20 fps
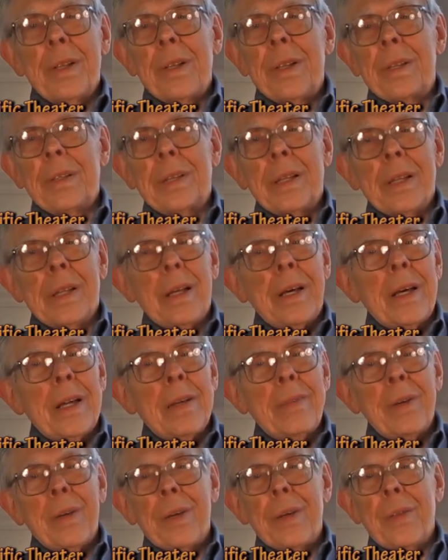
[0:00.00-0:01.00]
I'm sure there's a
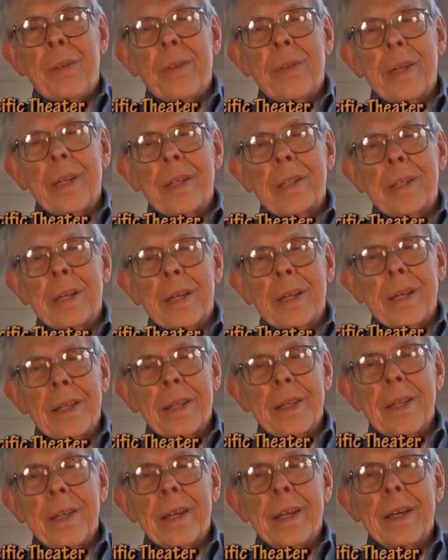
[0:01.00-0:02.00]
lot of other things I
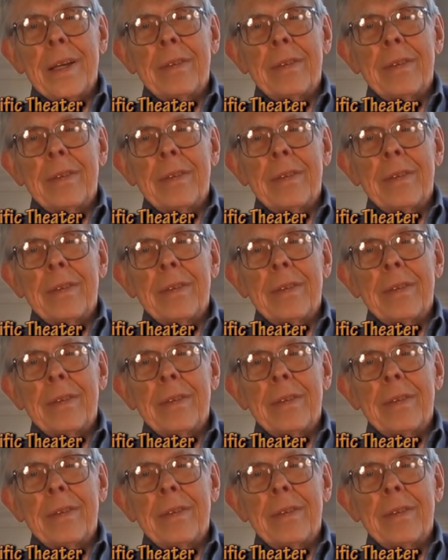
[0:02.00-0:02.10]
could think